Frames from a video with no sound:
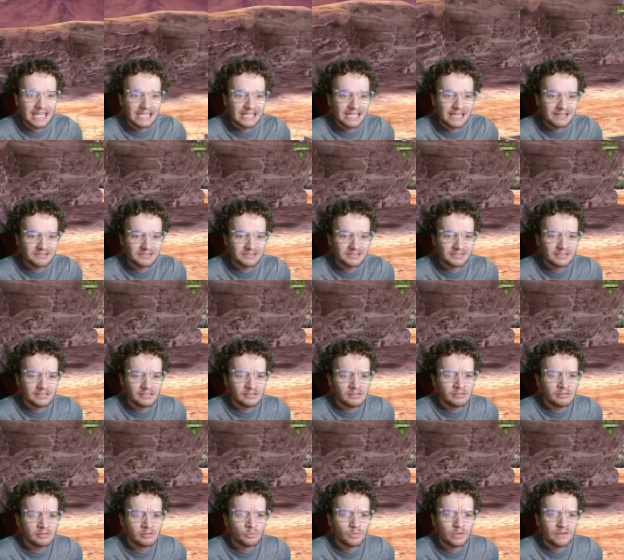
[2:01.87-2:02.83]
He has to
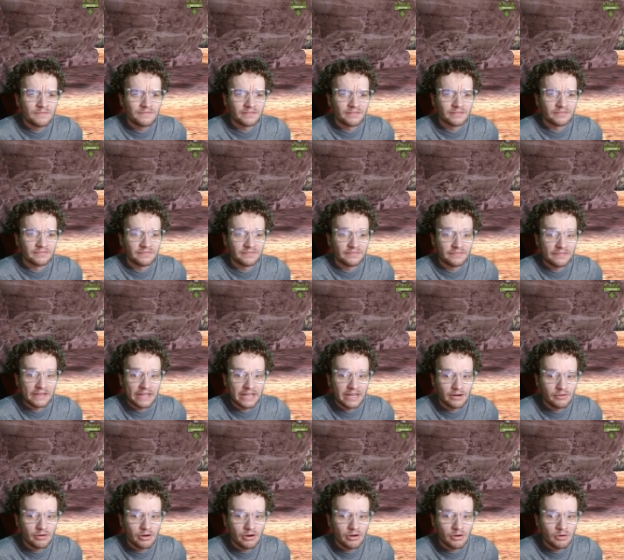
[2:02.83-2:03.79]
deal with a
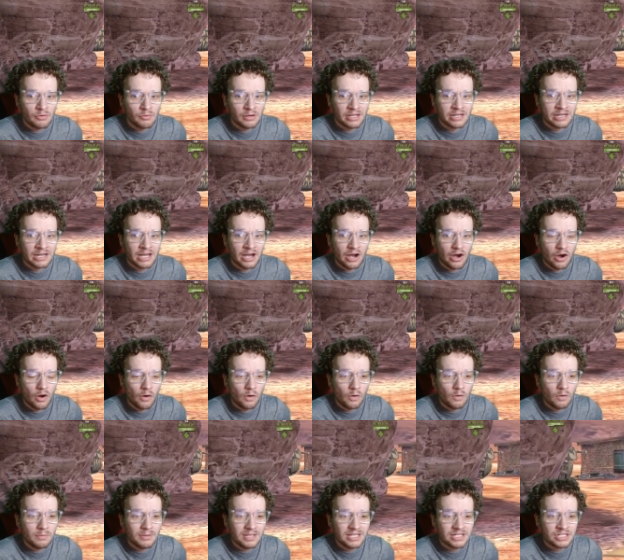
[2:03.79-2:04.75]
Pharaoh and
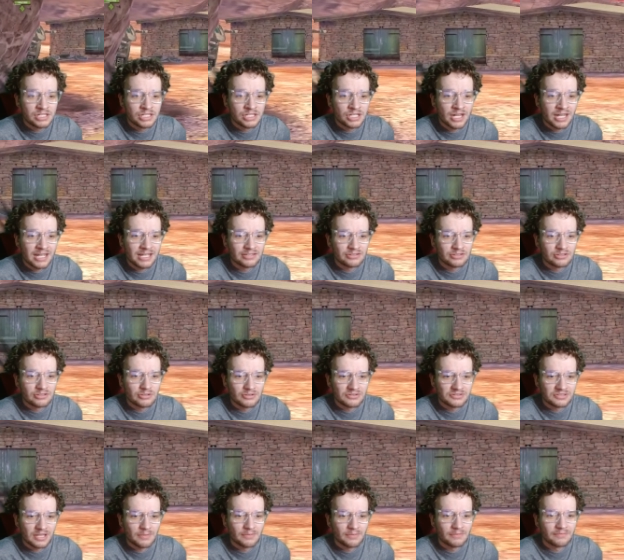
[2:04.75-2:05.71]

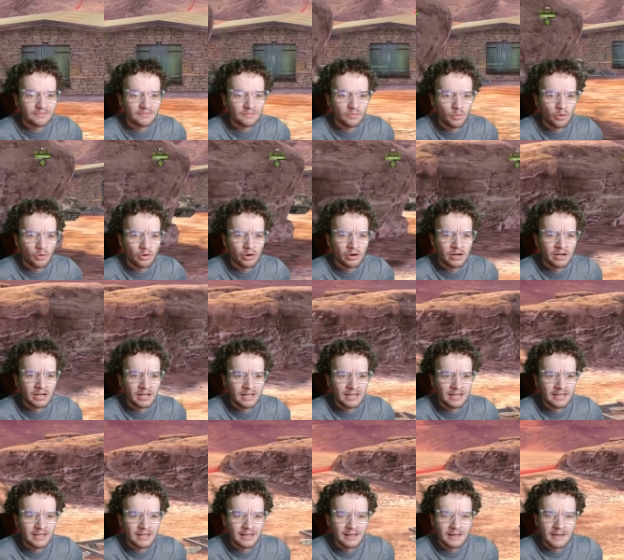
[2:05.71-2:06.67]
OBJ274
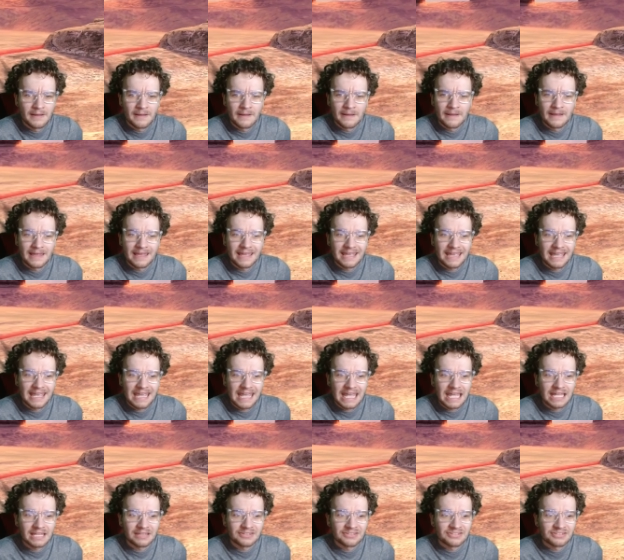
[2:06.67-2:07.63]

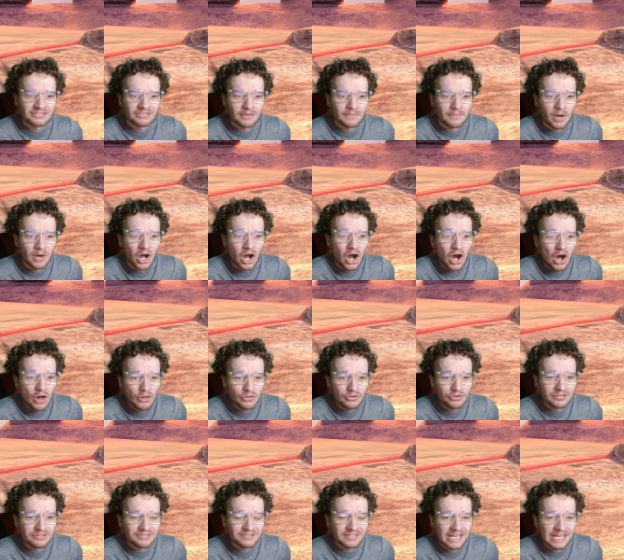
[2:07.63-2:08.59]
and some
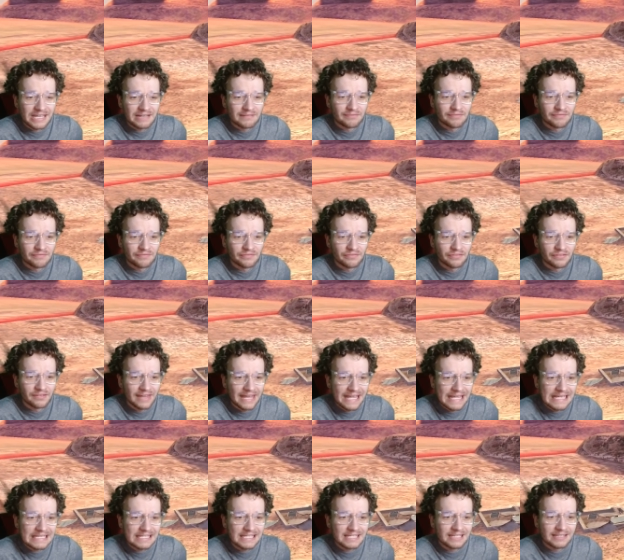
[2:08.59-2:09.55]
other tank
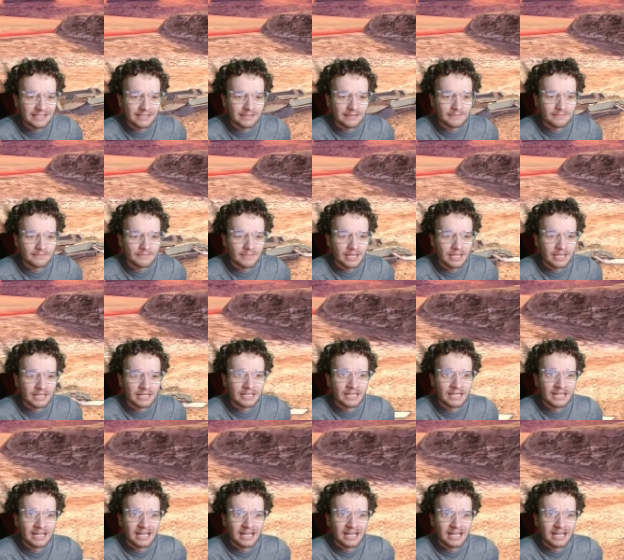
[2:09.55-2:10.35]
flanking him, man.